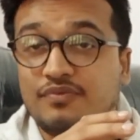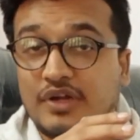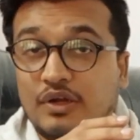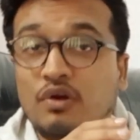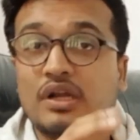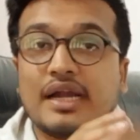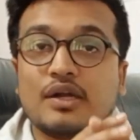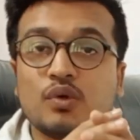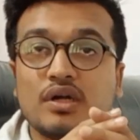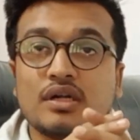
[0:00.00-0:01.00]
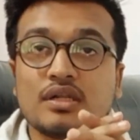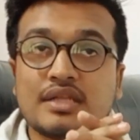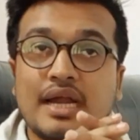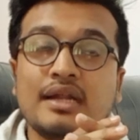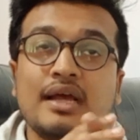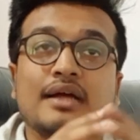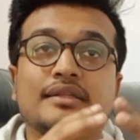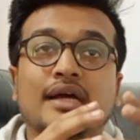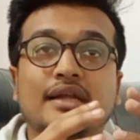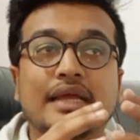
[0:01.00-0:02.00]
you'll get to understand
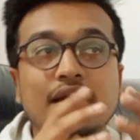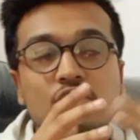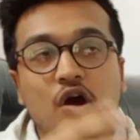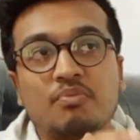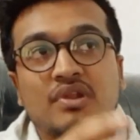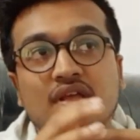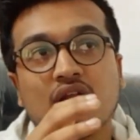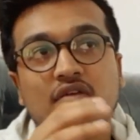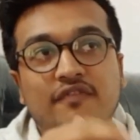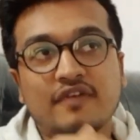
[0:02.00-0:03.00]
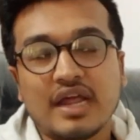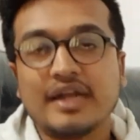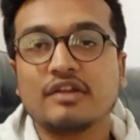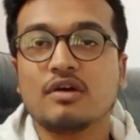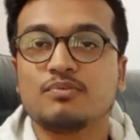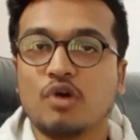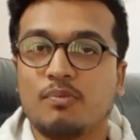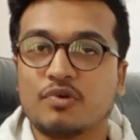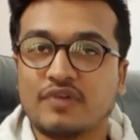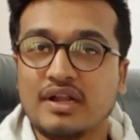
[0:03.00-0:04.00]
that in corporates there are a variety of job
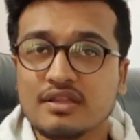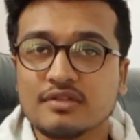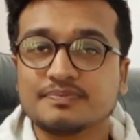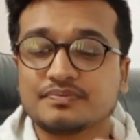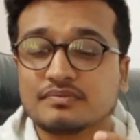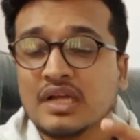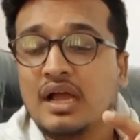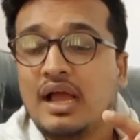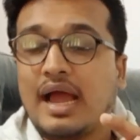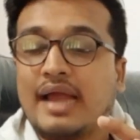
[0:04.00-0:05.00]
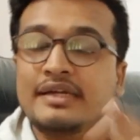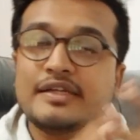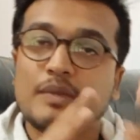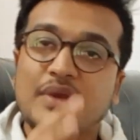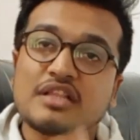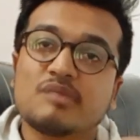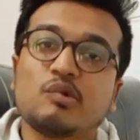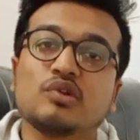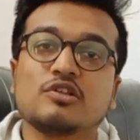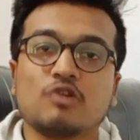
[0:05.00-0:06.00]
profiles, and it depends
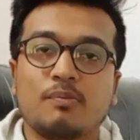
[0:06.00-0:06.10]
upon the job